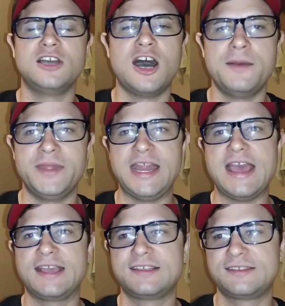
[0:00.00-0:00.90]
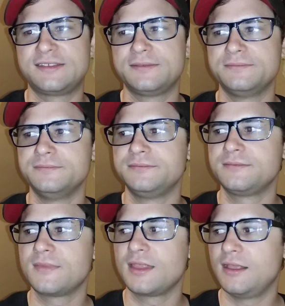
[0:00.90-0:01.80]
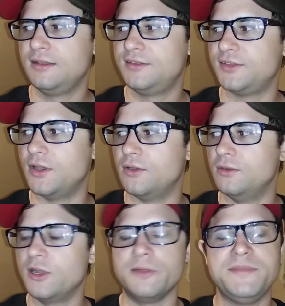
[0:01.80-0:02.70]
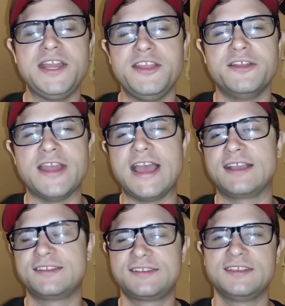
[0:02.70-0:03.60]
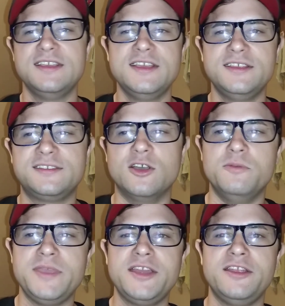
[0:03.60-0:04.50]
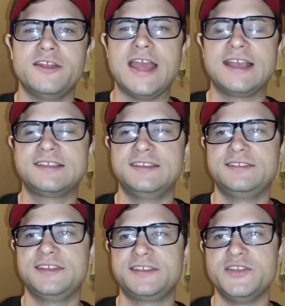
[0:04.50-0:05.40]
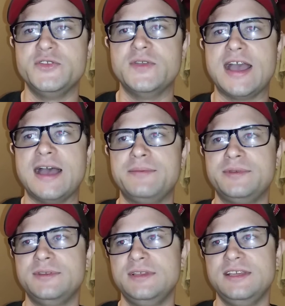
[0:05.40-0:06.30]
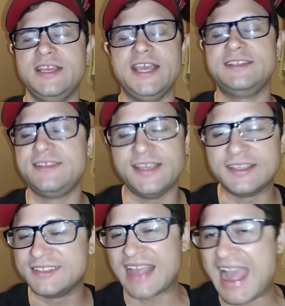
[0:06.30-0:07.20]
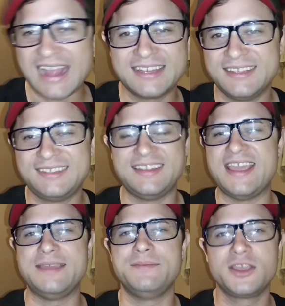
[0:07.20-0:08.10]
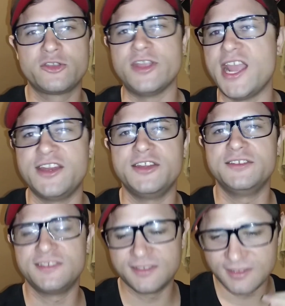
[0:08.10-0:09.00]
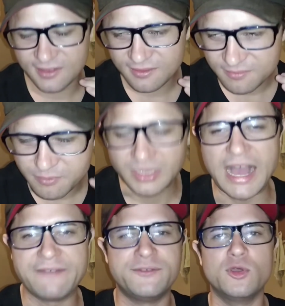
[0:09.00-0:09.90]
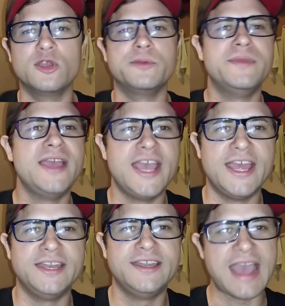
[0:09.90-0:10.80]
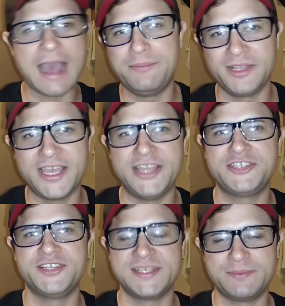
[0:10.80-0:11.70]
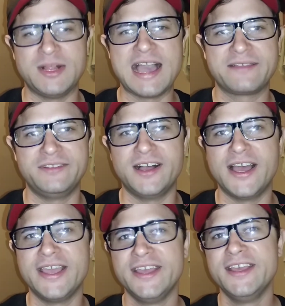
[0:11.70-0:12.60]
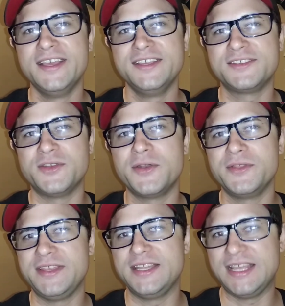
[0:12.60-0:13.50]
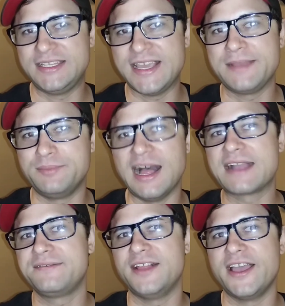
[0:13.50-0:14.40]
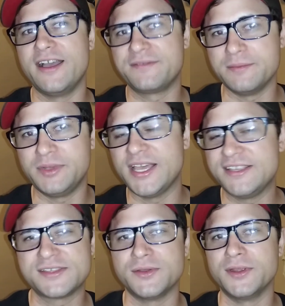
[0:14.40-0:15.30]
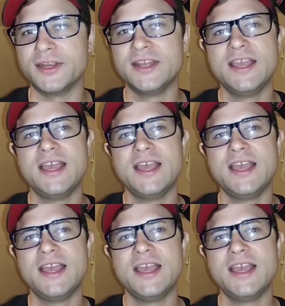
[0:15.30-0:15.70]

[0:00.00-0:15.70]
Comet X, so, or Meteor X. So Meteor X is this new app. It's the exact same creators, platform, and application as Blackfly. So not only did they take Blackfly off the Play Store,